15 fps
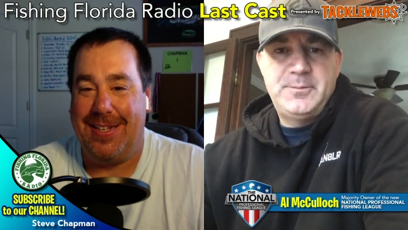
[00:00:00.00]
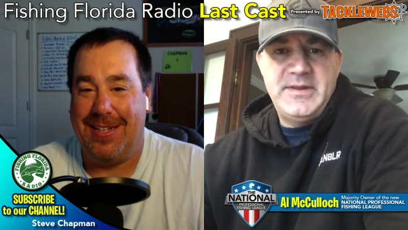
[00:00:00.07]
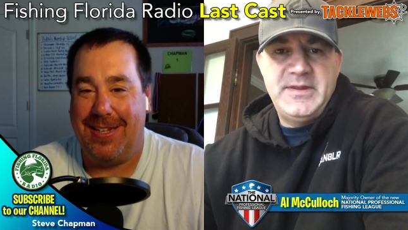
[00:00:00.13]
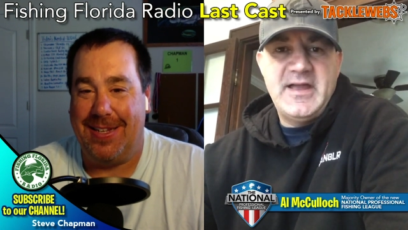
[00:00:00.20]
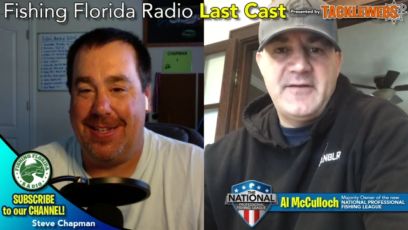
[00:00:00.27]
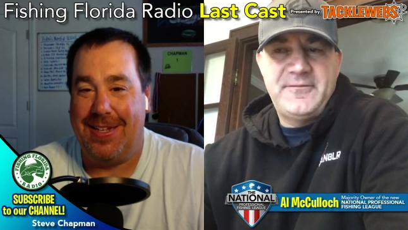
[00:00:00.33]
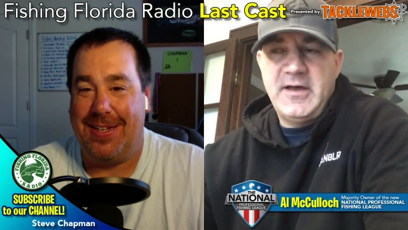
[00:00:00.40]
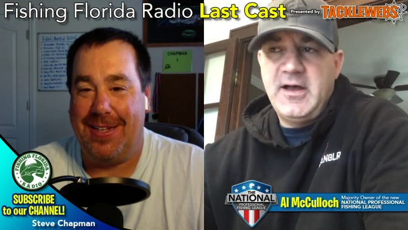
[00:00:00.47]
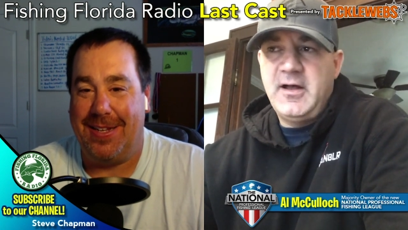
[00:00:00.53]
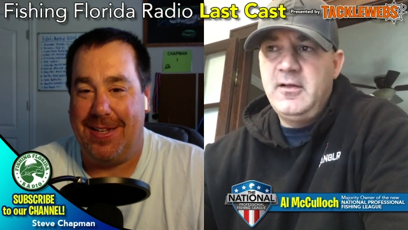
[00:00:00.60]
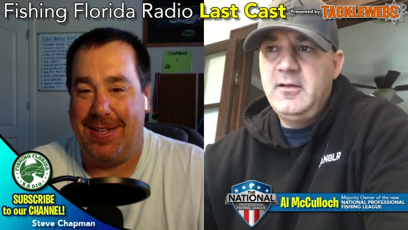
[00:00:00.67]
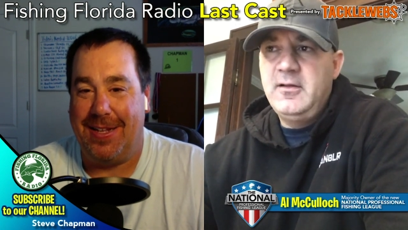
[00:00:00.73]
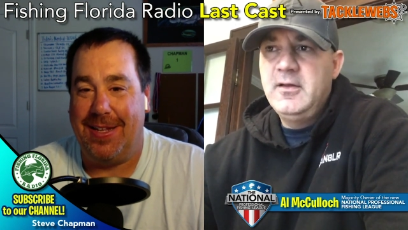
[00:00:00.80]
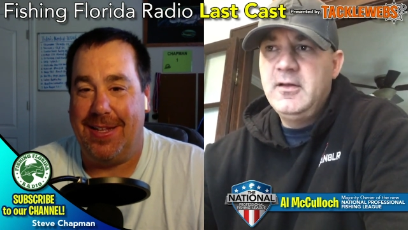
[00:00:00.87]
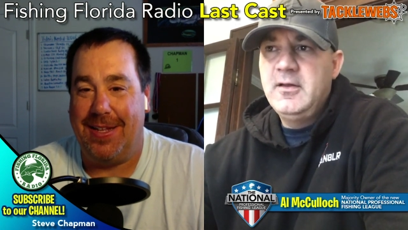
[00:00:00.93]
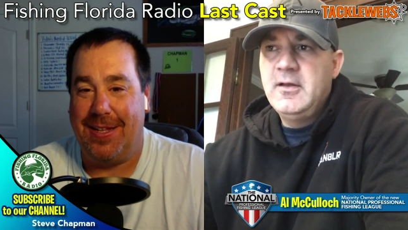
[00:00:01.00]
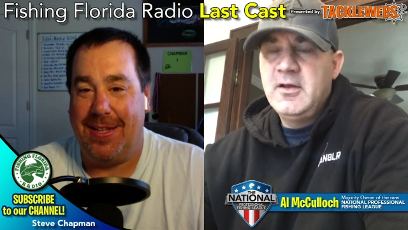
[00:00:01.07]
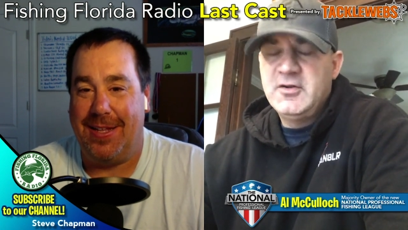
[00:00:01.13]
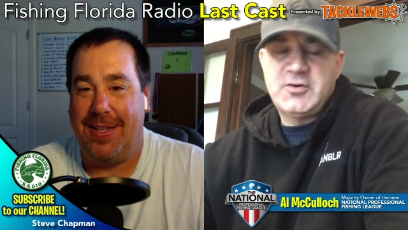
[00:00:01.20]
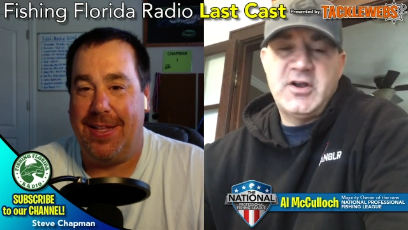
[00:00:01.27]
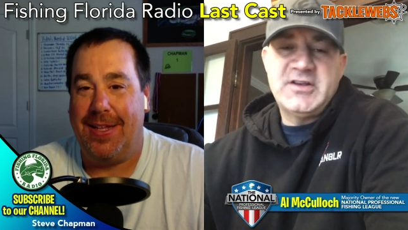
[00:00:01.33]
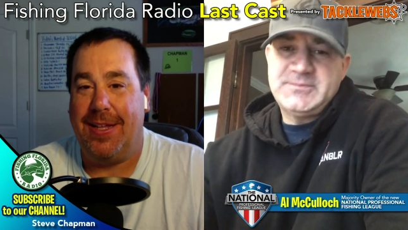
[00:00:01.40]
Speaker 1: PFL,
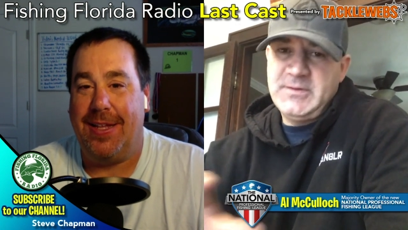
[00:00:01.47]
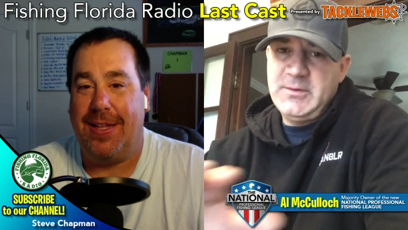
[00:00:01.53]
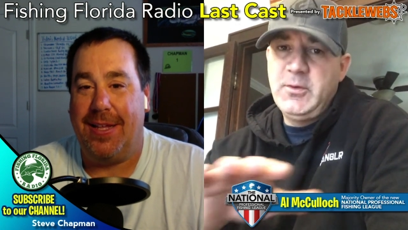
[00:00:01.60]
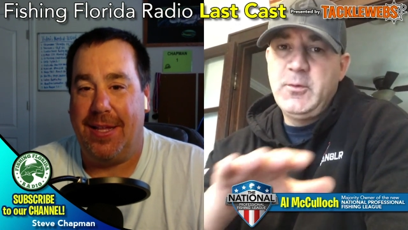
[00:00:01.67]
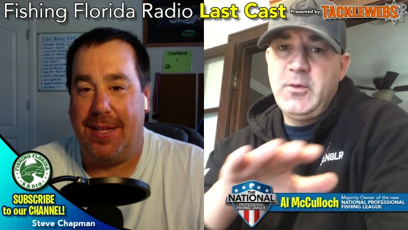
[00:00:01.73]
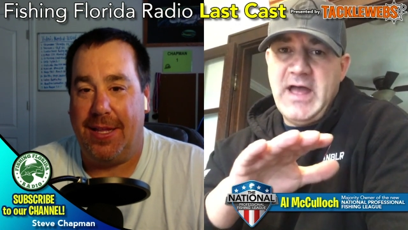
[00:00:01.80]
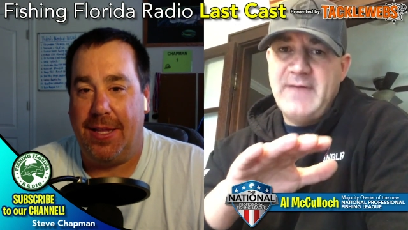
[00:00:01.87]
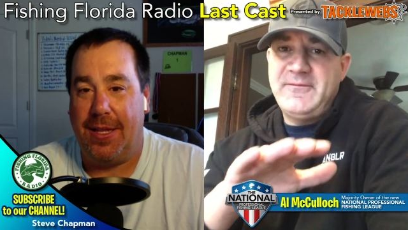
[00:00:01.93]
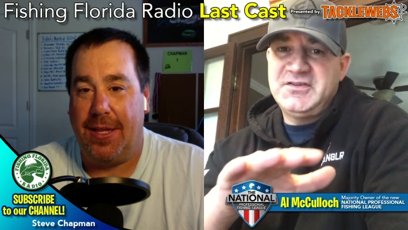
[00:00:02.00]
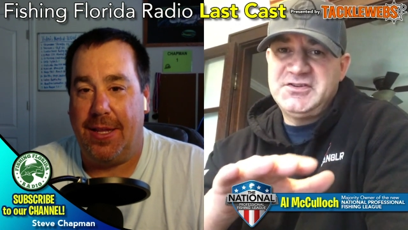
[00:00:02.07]
trust me, we will have it